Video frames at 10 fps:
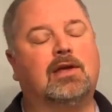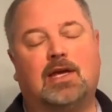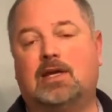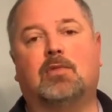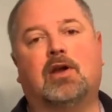
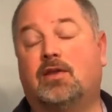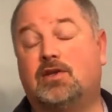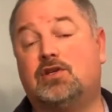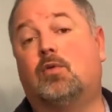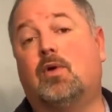any money
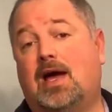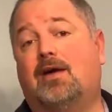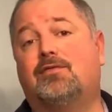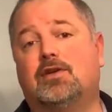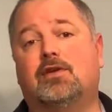that you don't
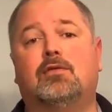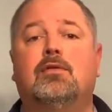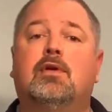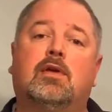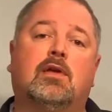have to,
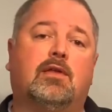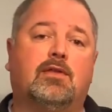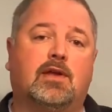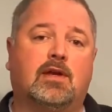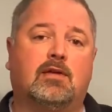
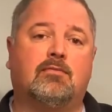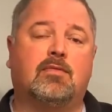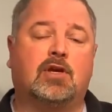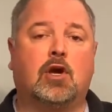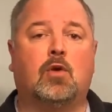
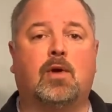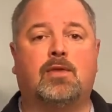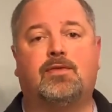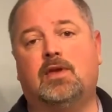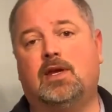then go
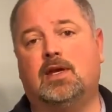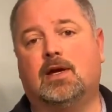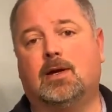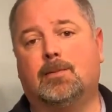with the